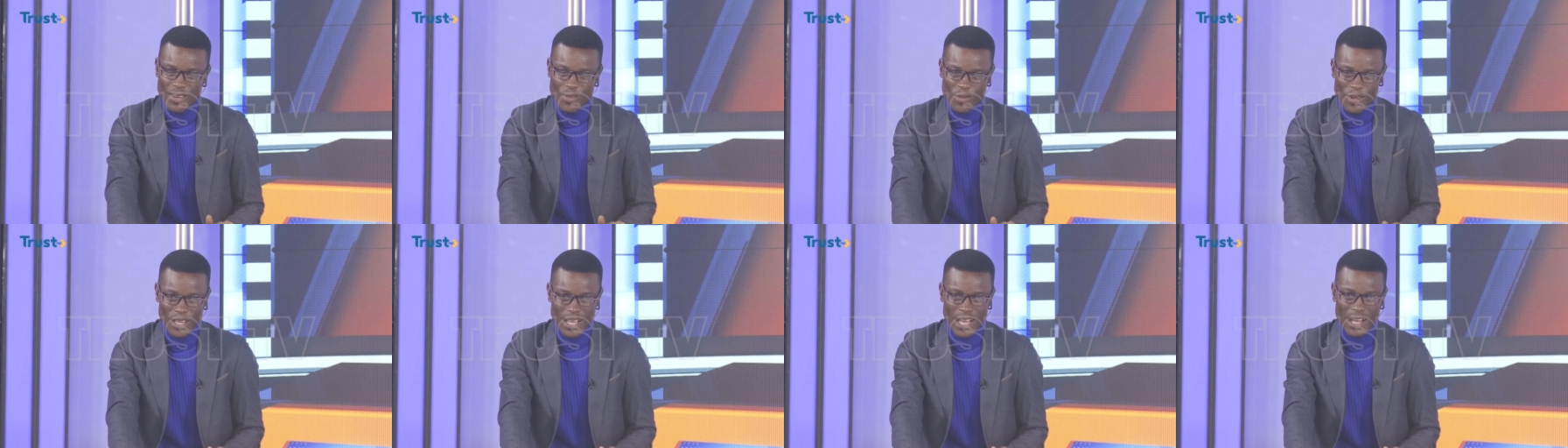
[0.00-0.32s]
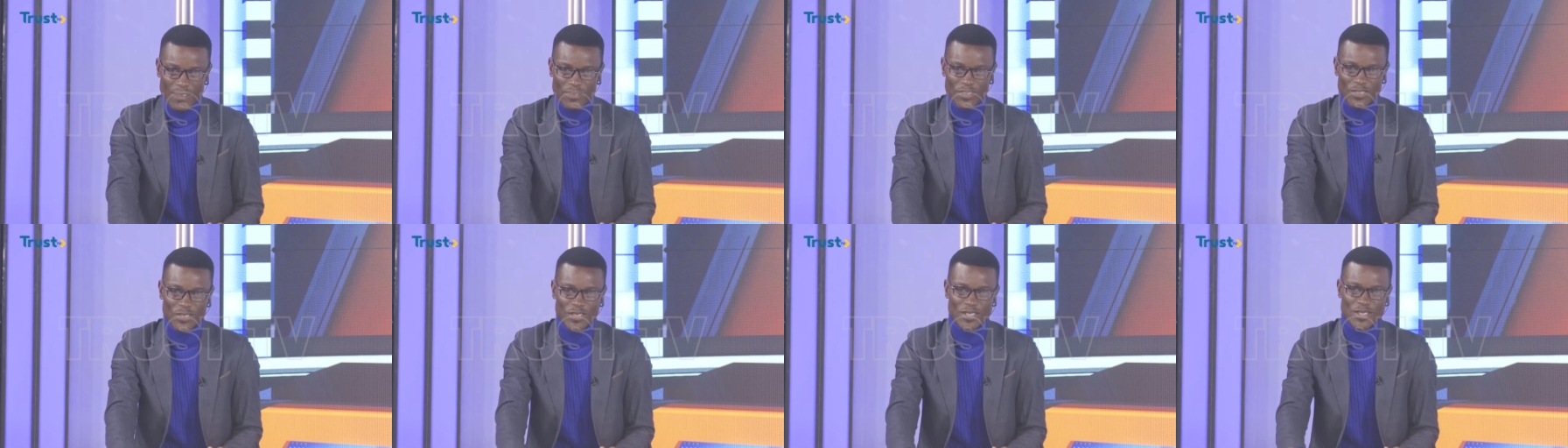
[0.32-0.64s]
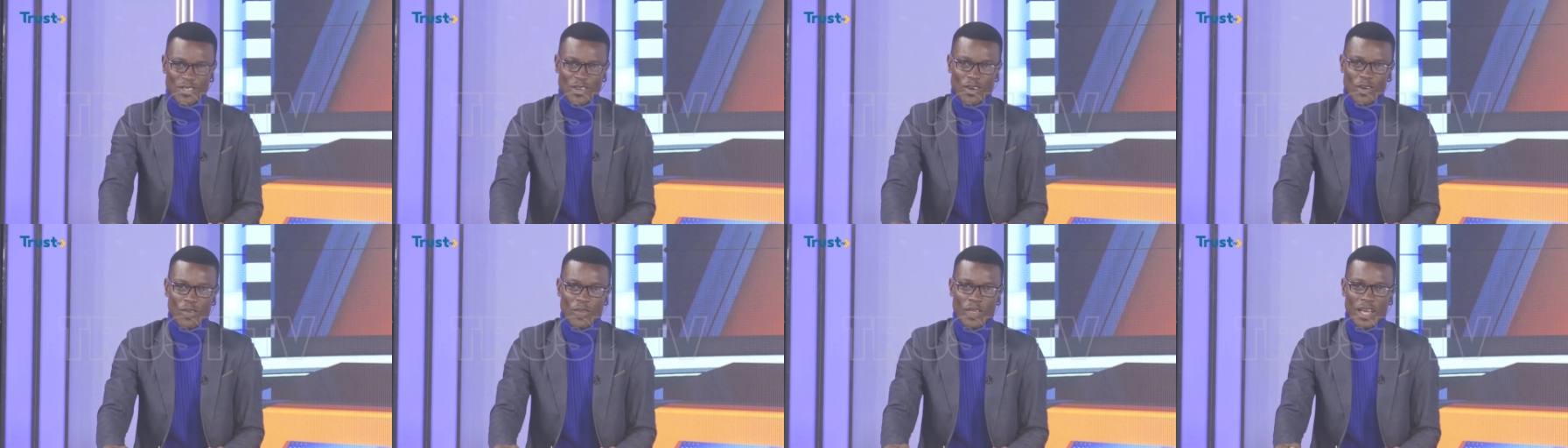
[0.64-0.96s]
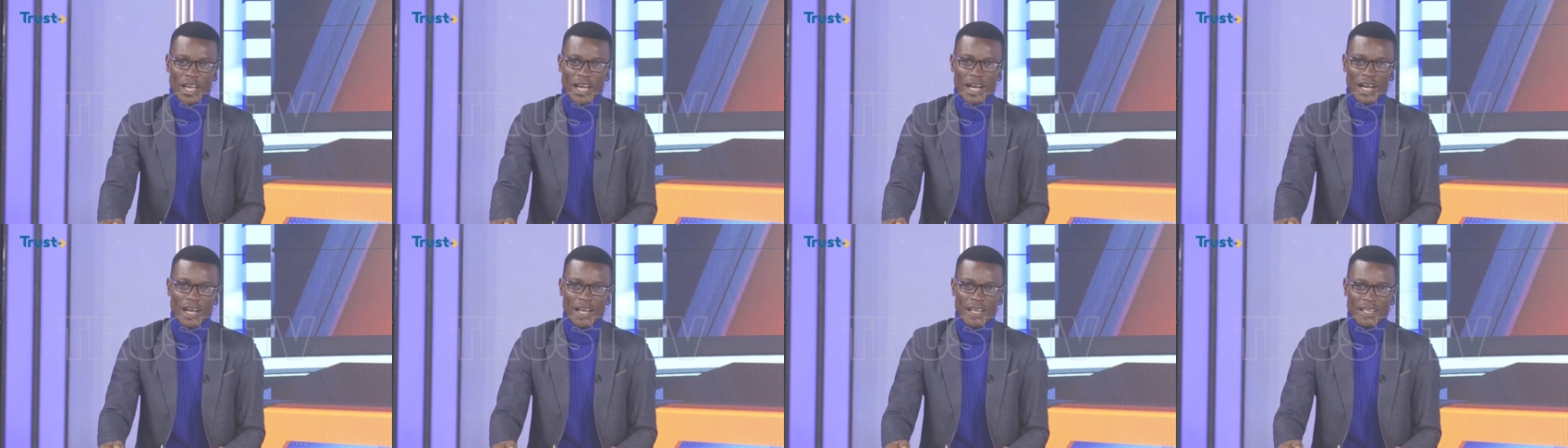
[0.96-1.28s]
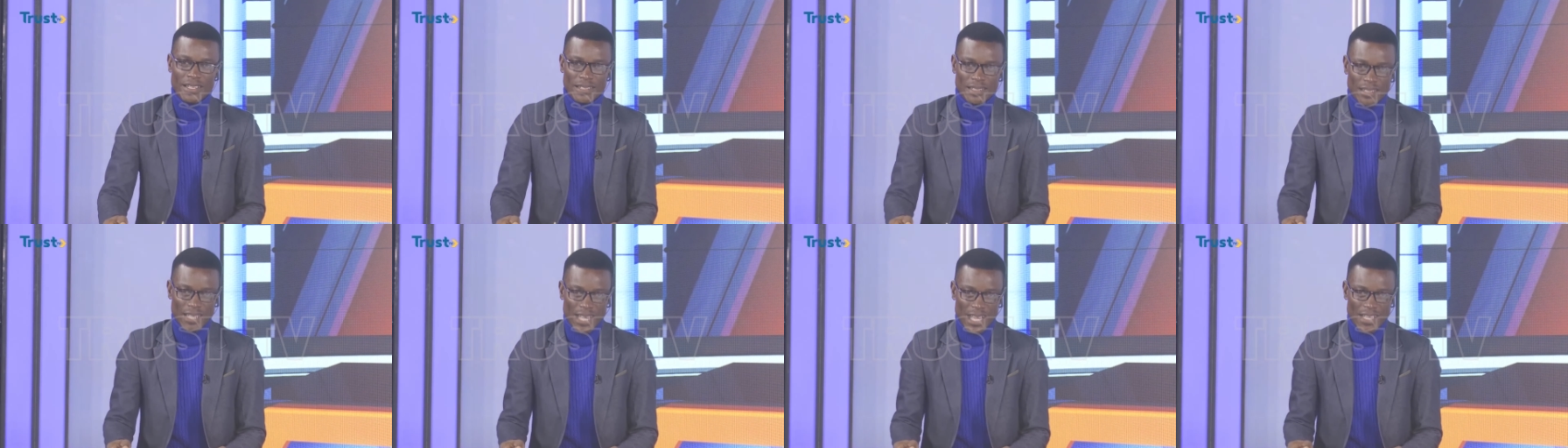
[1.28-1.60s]
we have the result there,
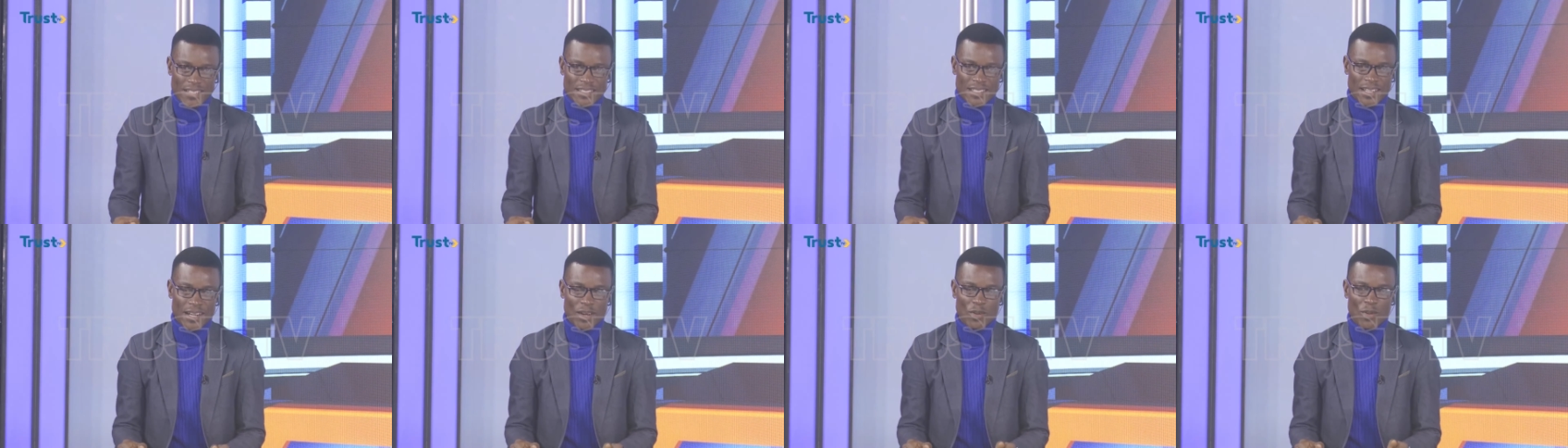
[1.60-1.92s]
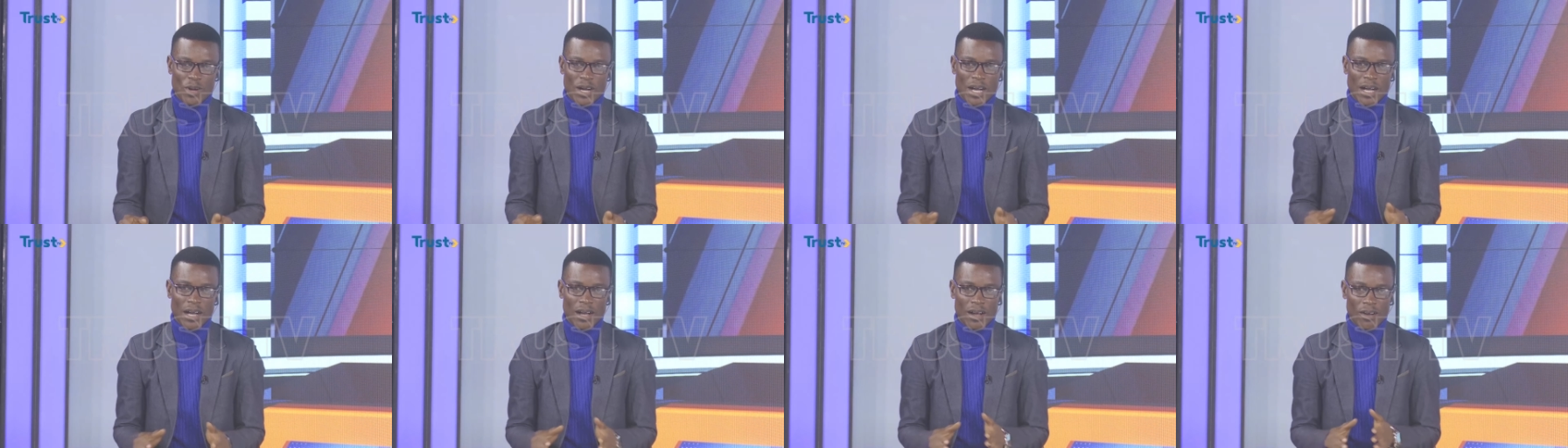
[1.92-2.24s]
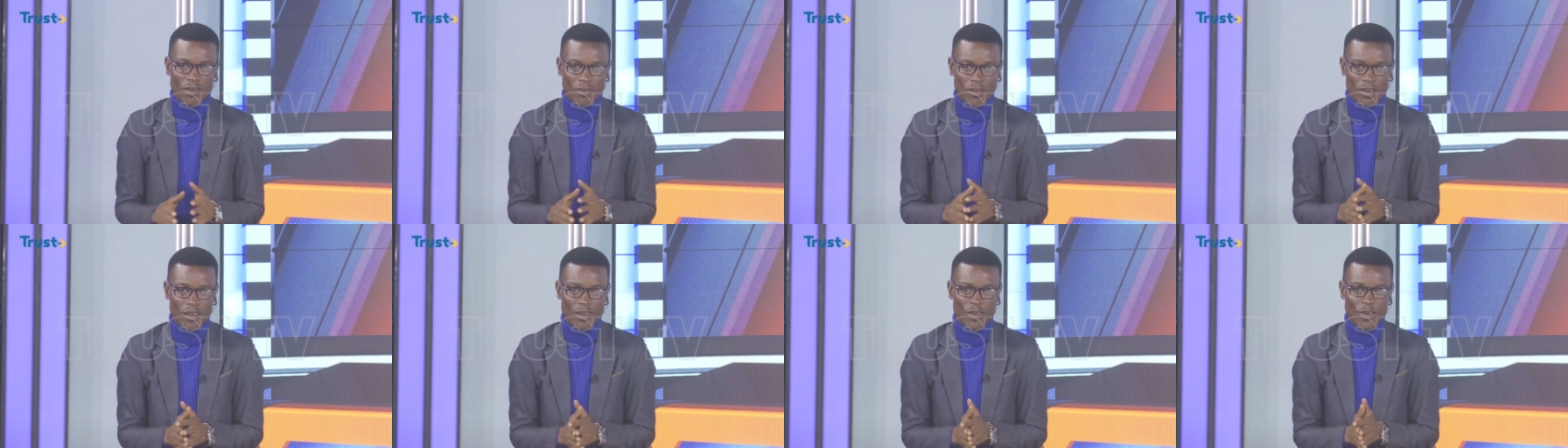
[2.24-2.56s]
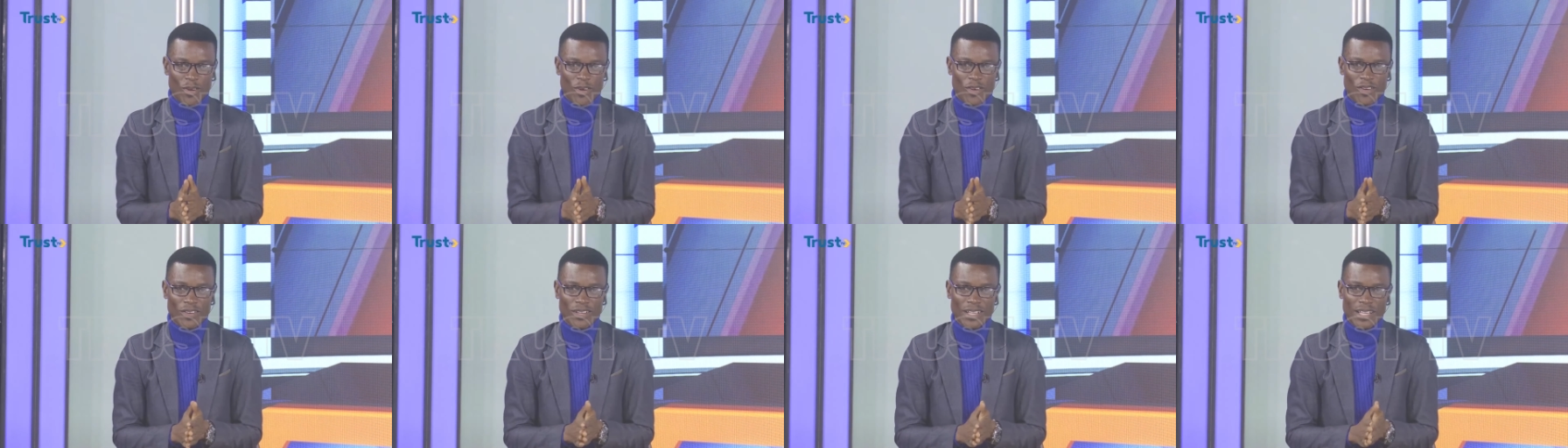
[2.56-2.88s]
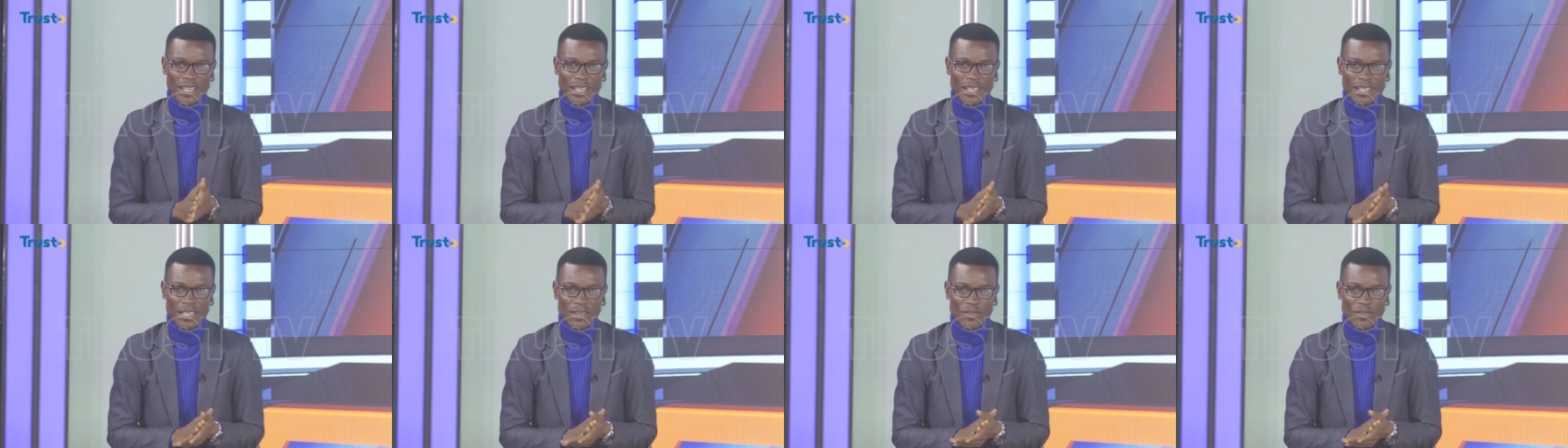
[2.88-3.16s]
Nasarawa, all along,